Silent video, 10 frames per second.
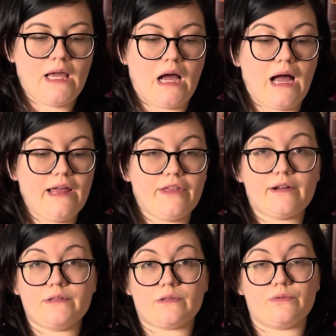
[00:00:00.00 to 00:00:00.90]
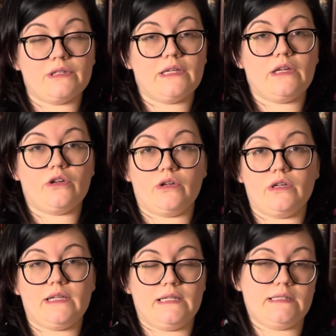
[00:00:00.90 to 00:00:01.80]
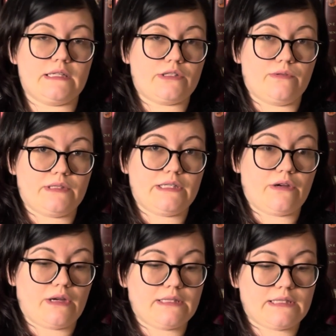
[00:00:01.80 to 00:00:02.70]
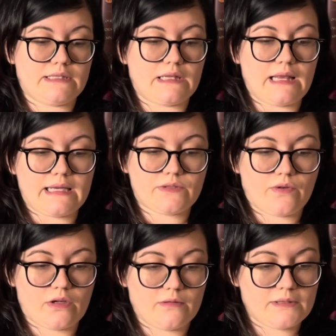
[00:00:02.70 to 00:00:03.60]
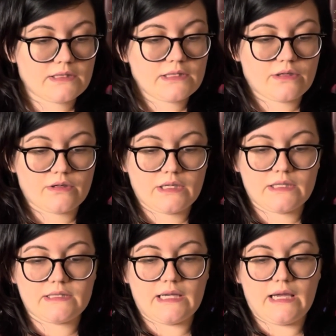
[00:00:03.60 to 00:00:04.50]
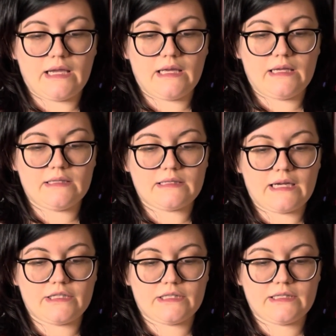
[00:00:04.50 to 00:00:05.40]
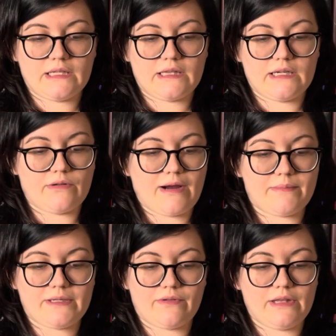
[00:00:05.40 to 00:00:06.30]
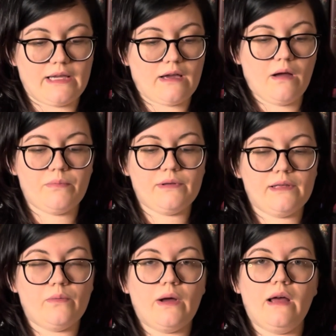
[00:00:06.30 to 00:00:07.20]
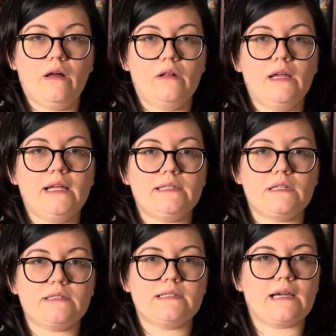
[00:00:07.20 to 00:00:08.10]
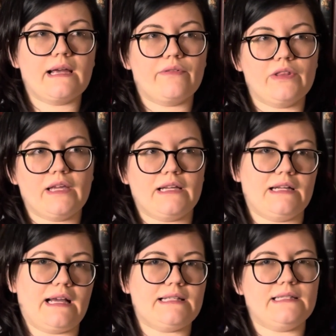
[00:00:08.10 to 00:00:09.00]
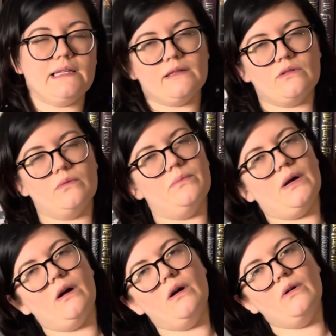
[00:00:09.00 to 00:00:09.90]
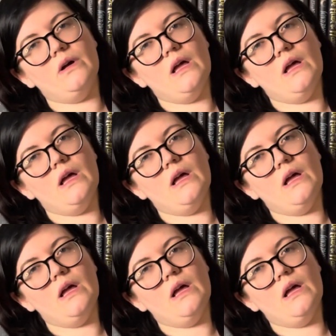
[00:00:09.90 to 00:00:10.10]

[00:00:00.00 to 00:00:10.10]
I thought it was a really good ending to a series. It's the last volume in the series, and I just think that it wraps everything up really well. It doesn't tie everything in a nice, neat little bow,